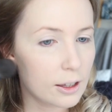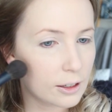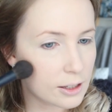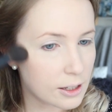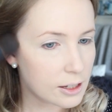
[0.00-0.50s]

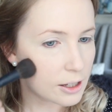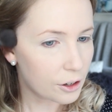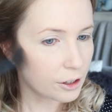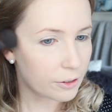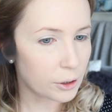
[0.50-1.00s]
because this is
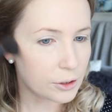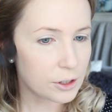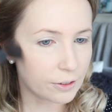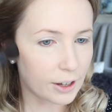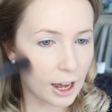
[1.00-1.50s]
the only real
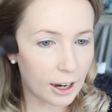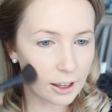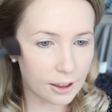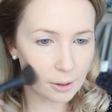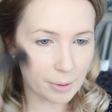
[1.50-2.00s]
sort of
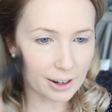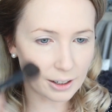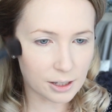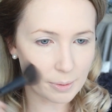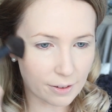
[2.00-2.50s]
colour that I'm
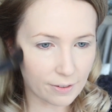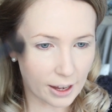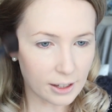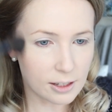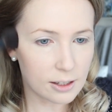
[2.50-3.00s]
adding to my
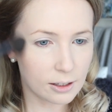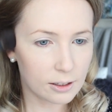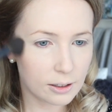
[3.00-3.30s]
face.